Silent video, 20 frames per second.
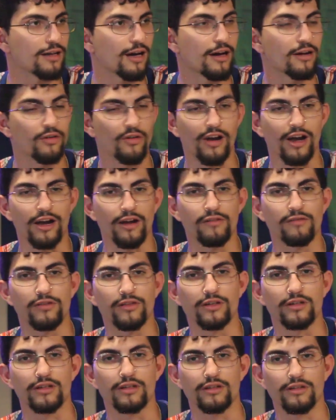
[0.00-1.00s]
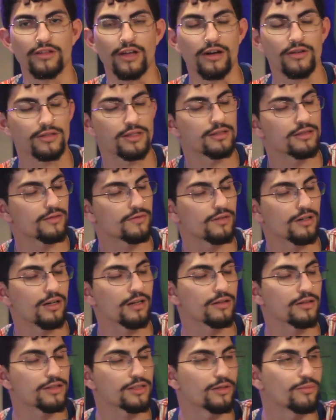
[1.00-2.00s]
I don't have the thousands of
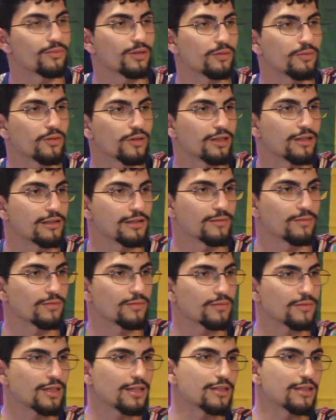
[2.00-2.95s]
dollars some people can